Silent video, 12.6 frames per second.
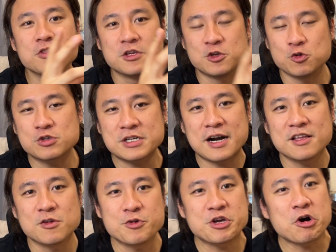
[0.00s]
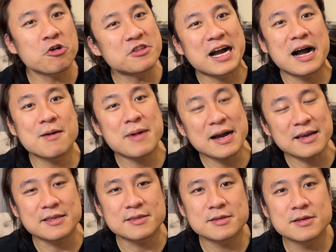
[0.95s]
the used car and the Recon car
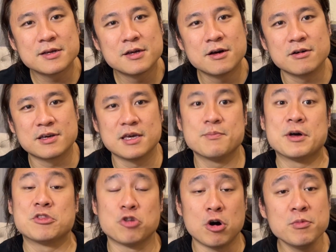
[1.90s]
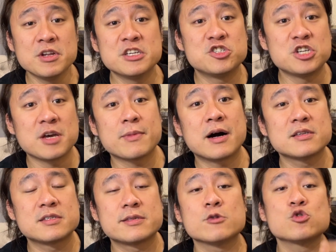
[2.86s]
market. Okay, but normally GMR
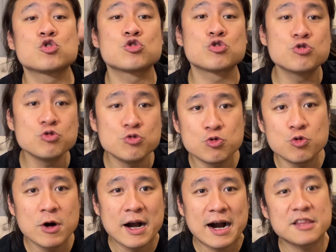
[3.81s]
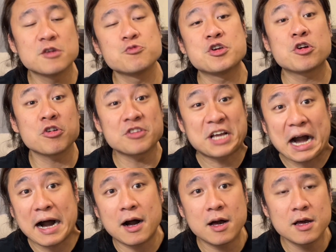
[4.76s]
sells through other Recon
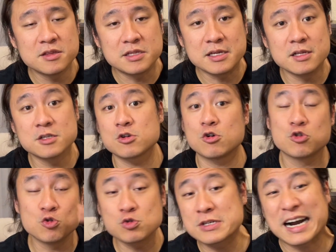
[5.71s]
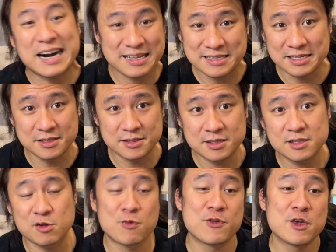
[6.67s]
car dealers or used car dealers.
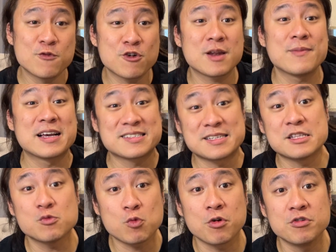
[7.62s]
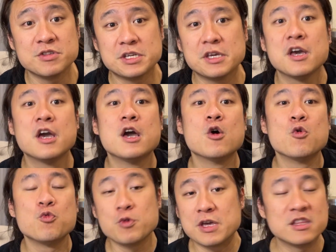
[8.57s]
Now with Evo Club Extended Warranty,
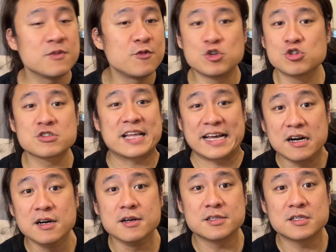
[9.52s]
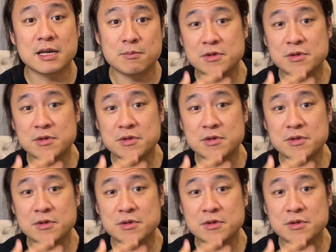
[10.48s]
individuals like us, like